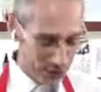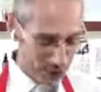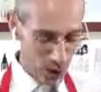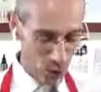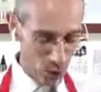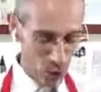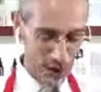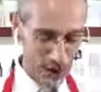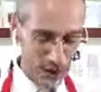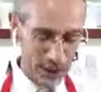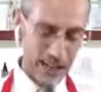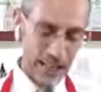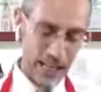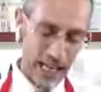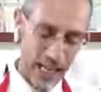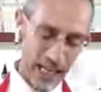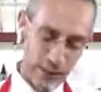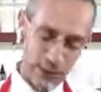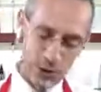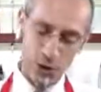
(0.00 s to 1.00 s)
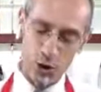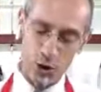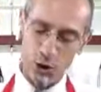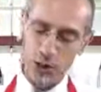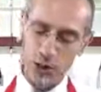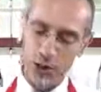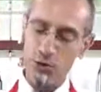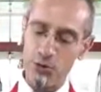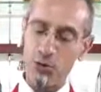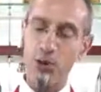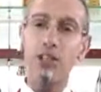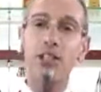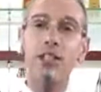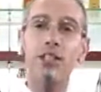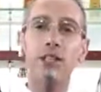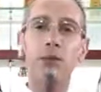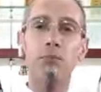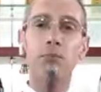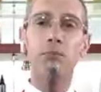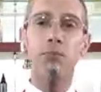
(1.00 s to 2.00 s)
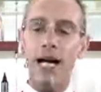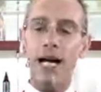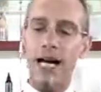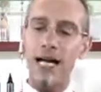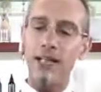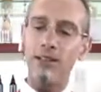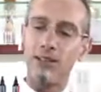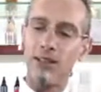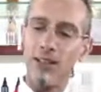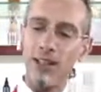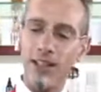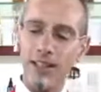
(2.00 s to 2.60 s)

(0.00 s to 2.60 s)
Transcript: when the guys, they drink in a bath,